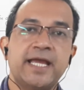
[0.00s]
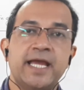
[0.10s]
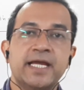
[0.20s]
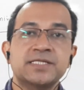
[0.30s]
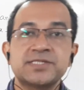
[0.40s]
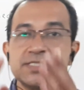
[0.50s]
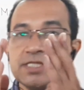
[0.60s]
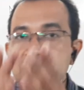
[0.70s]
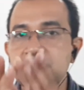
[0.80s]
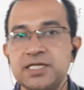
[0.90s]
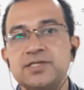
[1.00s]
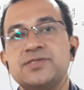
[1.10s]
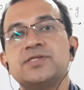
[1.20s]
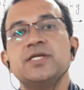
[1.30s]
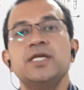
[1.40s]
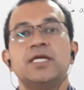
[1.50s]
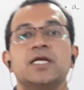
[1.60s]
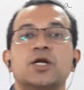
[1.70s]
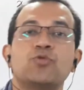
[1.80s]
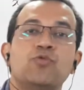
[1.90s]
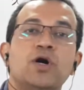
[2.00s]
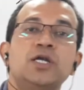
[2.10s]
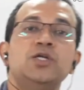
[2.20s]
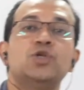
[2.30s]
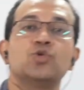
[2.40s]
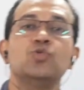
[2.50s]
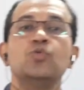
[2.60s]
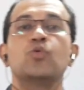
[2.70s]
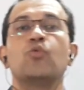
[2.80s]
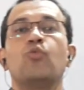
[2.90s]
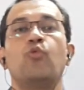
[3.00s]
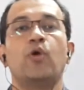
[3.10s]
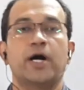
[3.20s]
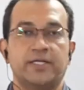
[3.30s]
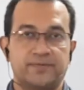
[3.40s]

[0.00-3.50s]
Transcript: x is equal to 1.